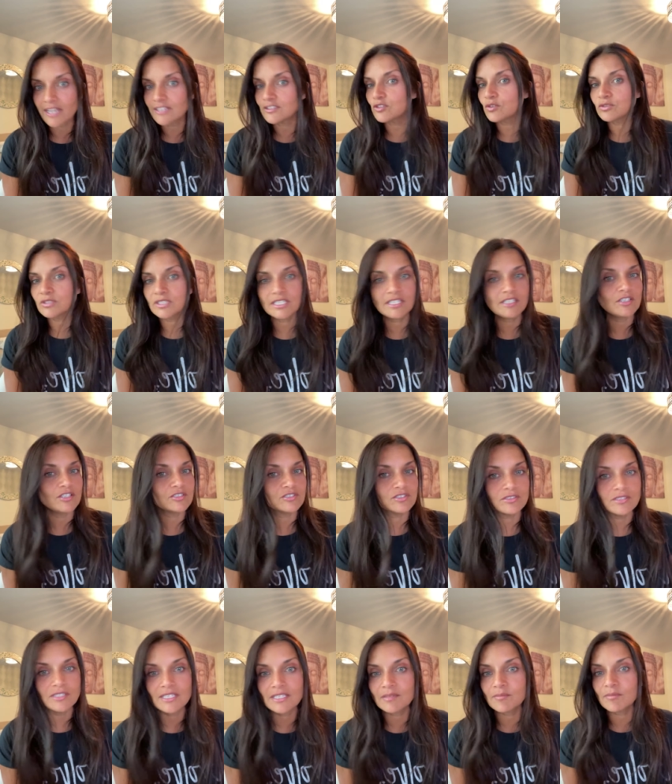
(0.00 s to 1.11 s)
I don't need her
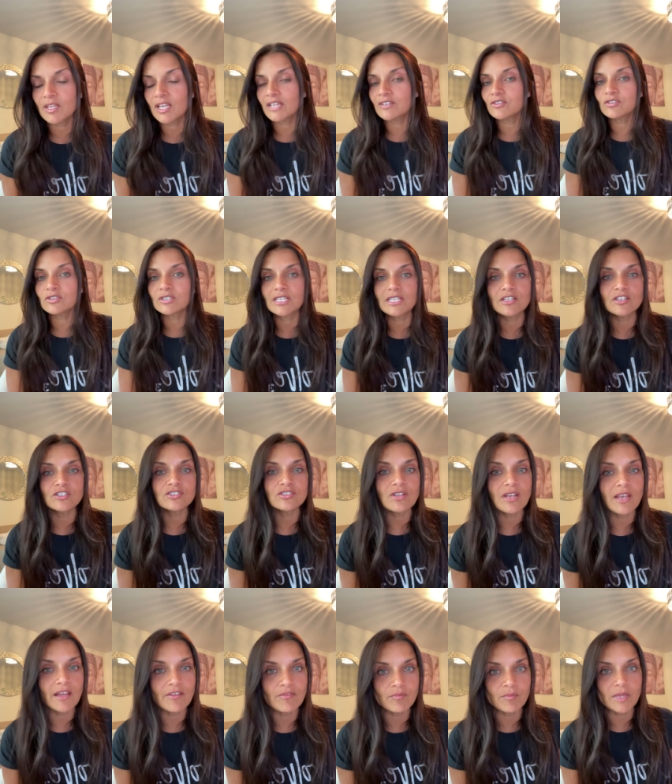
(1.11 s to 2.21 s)
to need me. I don't need her
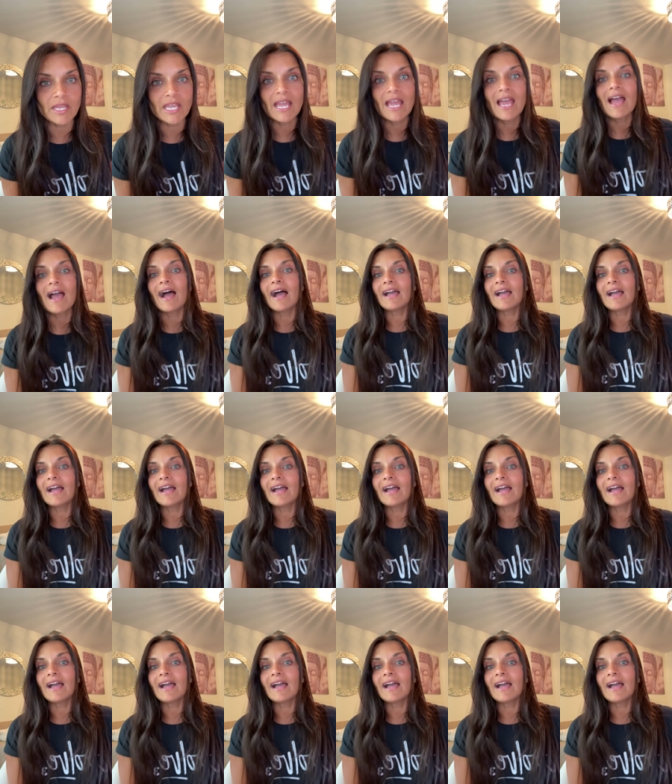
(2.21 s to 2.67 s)
to love me.